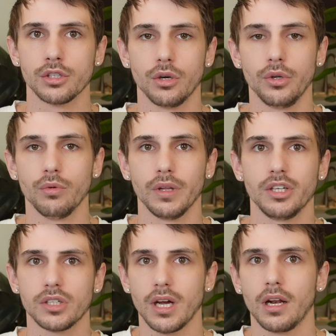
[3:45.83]
So you really
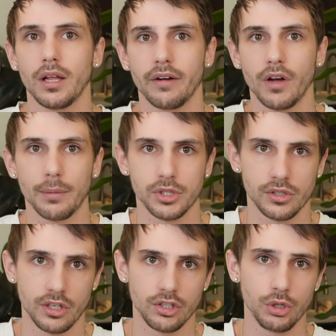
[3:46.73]
just got a lot of
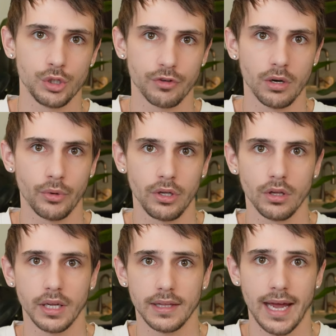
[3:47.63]
options to choose from when you
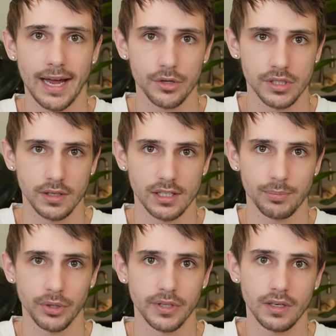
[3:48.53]
look at the housing that's
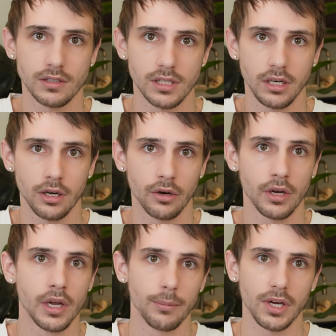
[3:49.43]
built in Encino
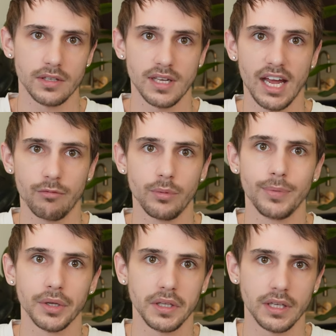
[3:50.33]
because they have been
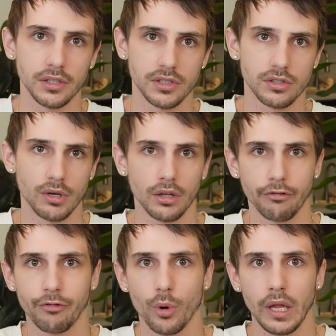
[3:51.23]
building there since around the
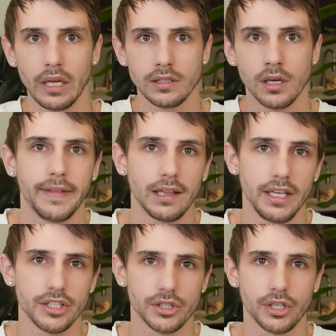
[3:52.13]
40s. And that
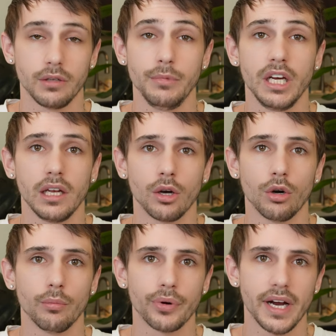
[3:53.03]
leads us to the median
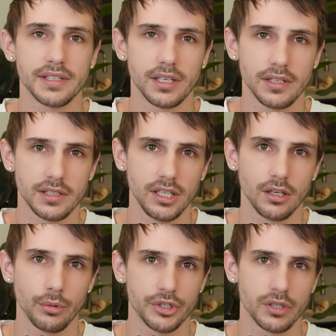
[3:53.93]
home price in
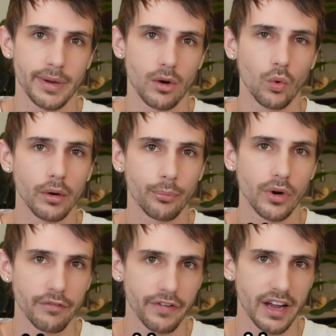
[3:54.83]
Encino, which is about
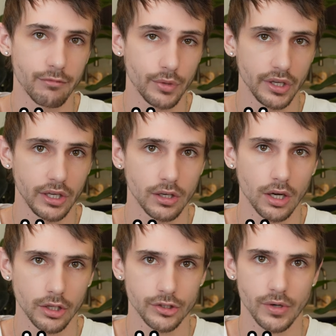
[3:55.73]
$1.5 million
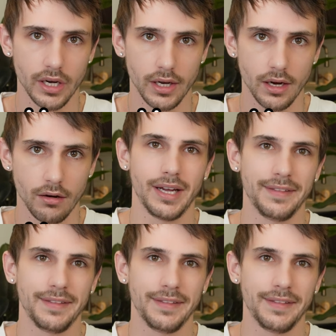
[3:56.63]
right now.